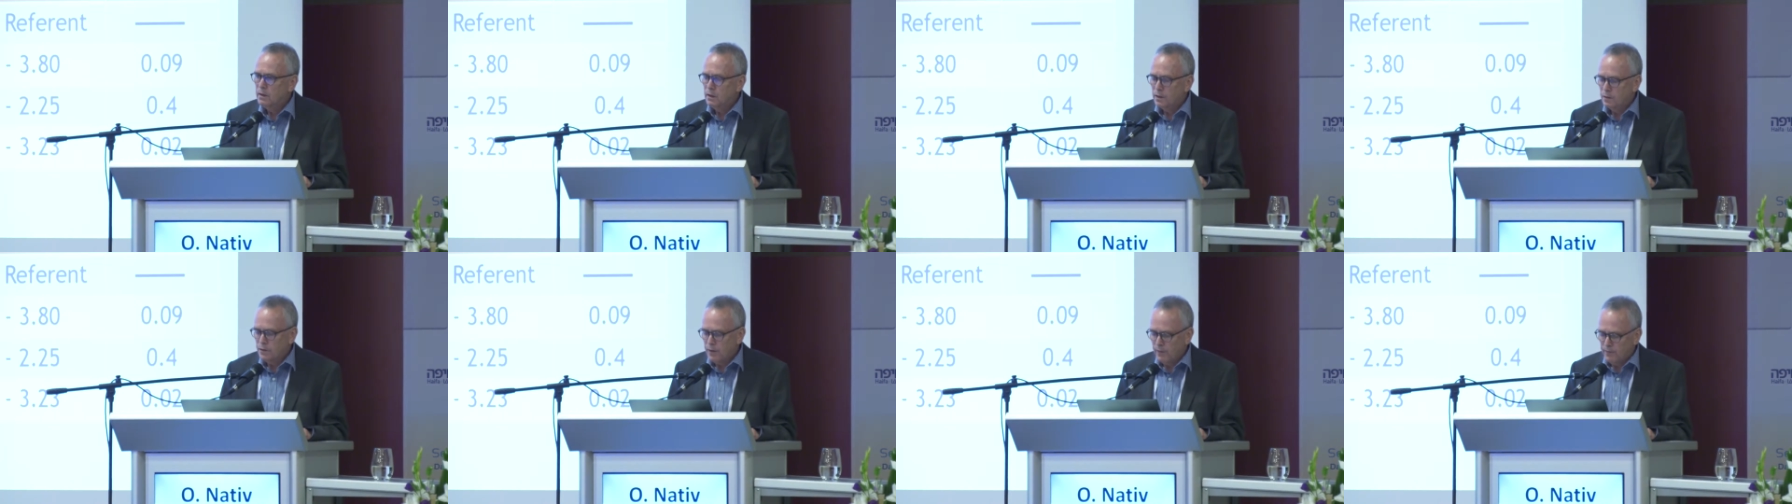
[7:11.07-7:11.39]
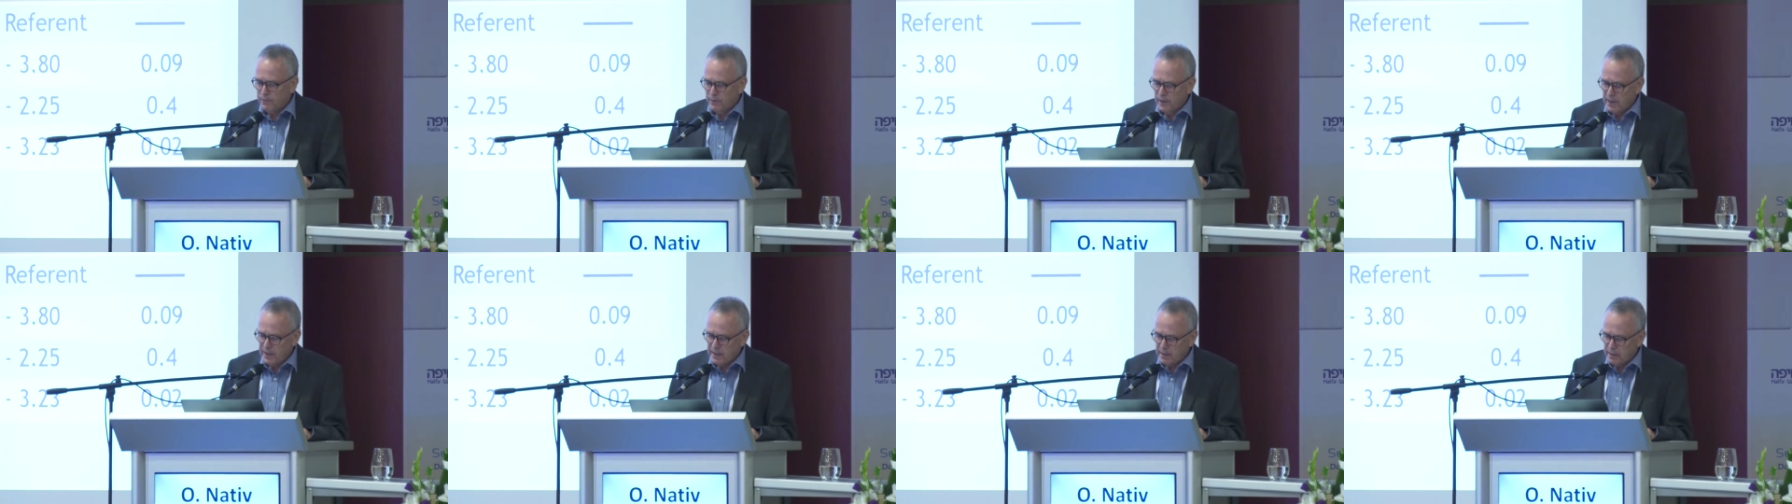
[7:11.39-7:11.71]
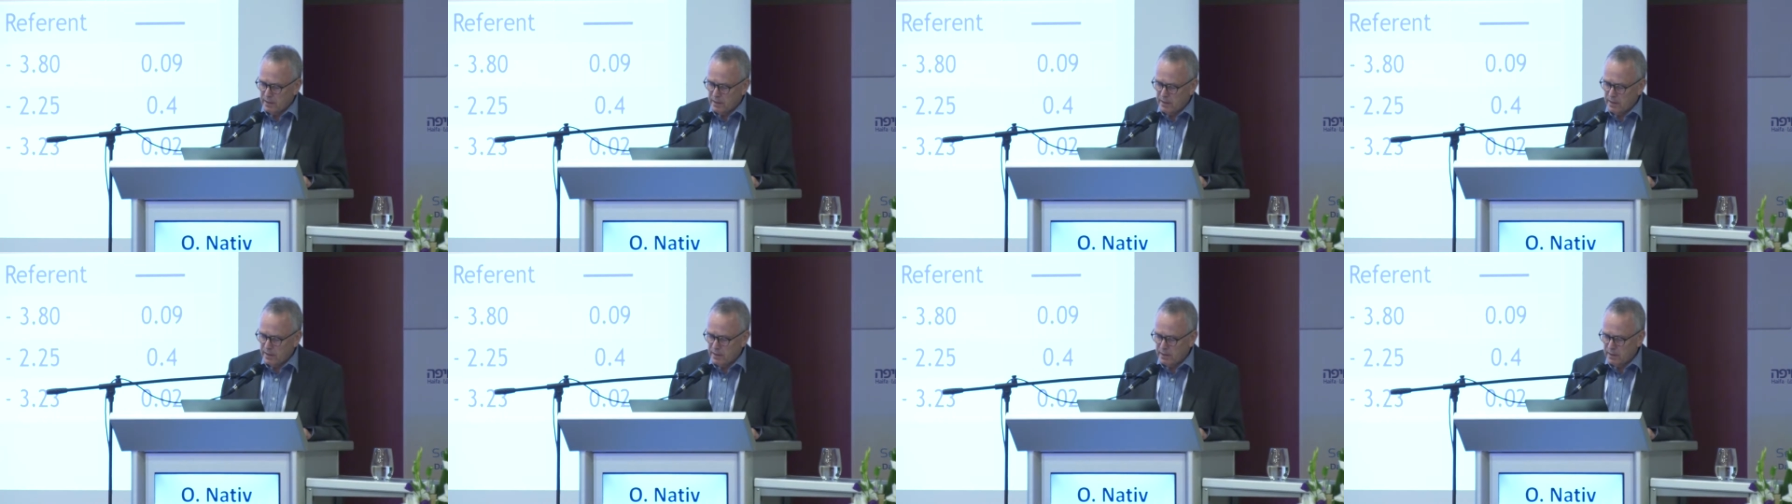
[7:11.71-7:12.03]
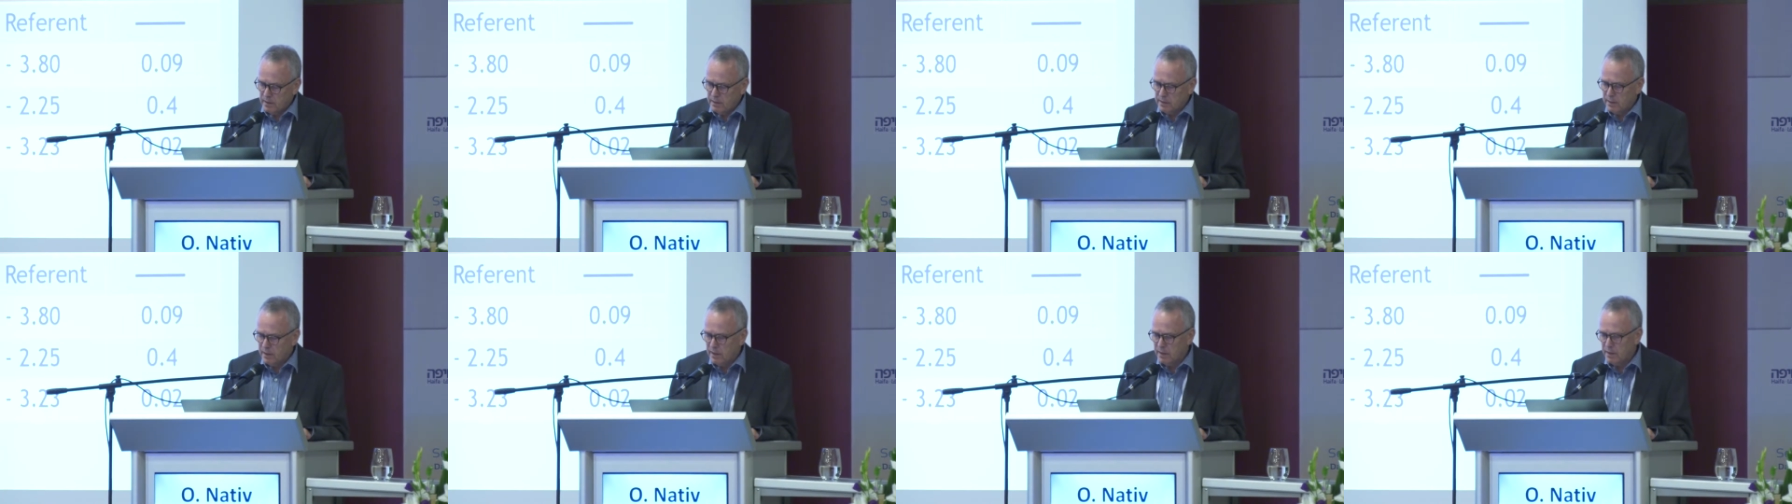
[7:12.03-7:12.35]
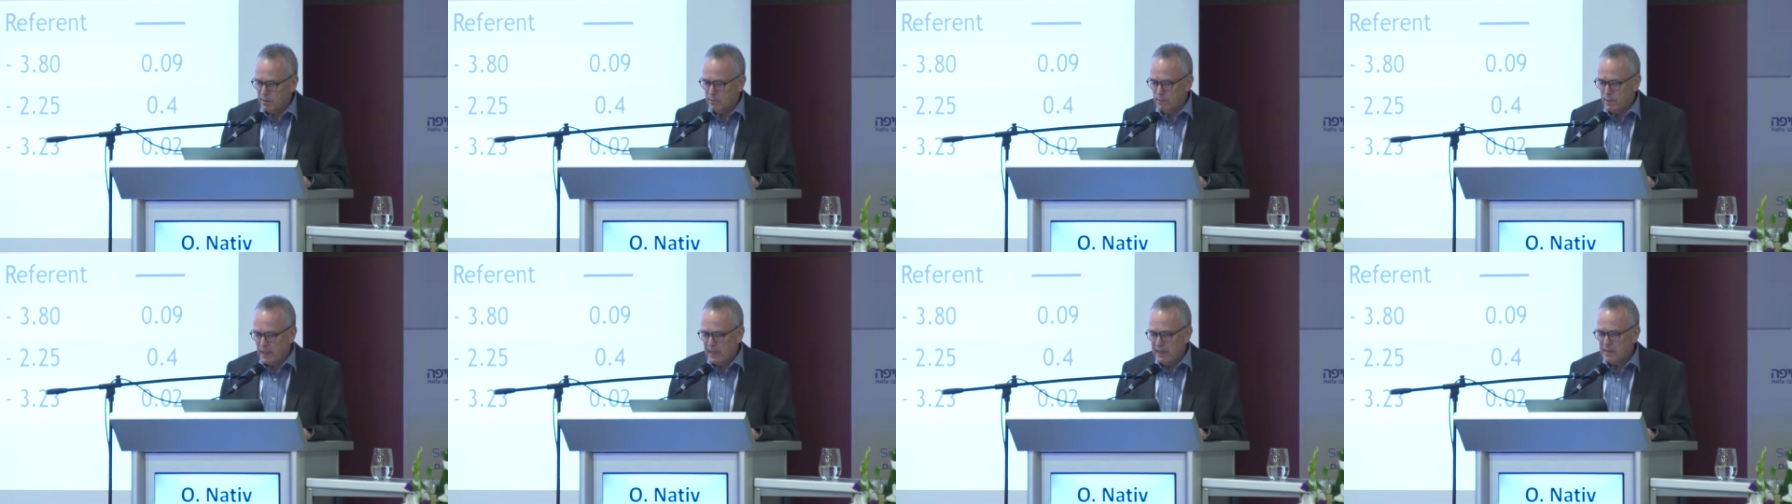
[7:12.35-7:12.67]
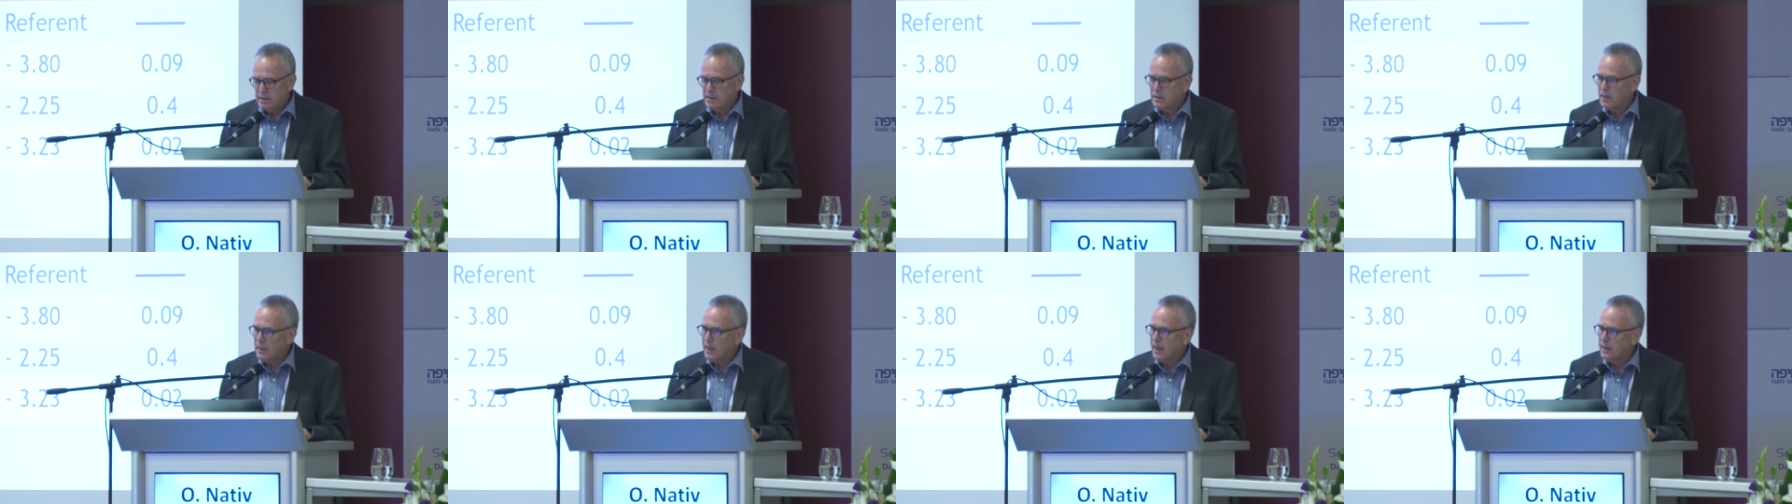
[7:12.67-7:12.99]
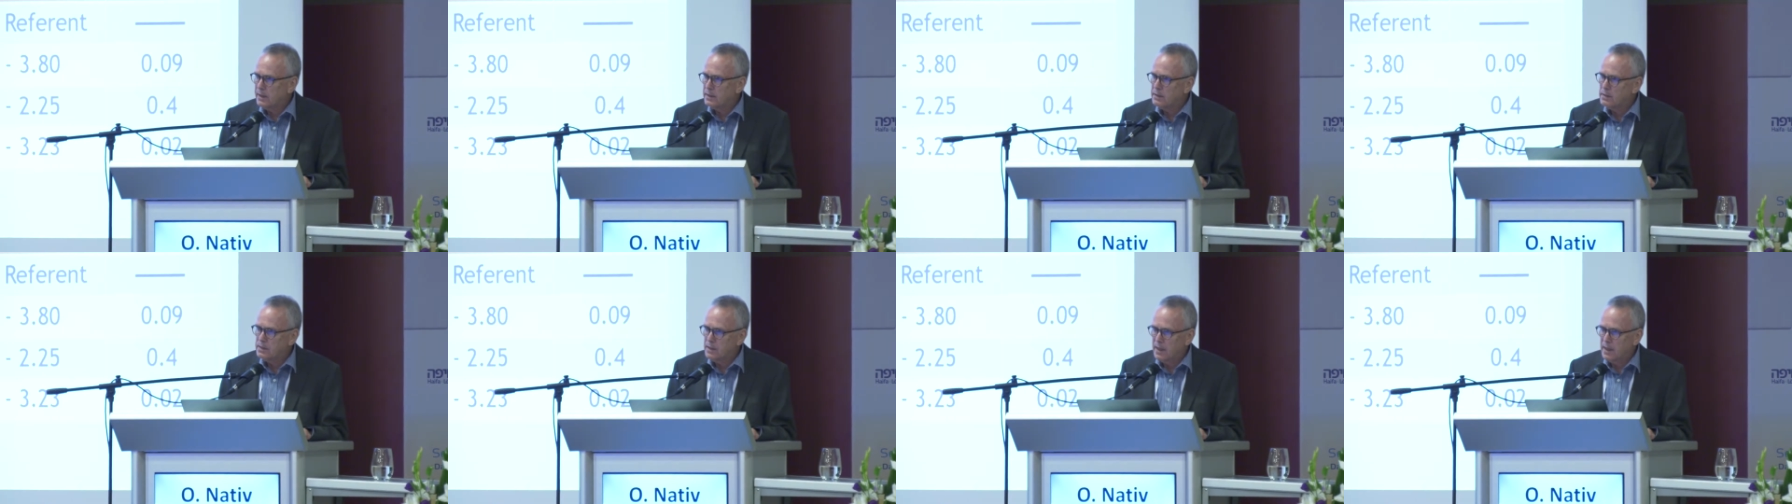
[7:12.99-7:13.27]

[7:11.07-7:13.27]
reflecting their baseline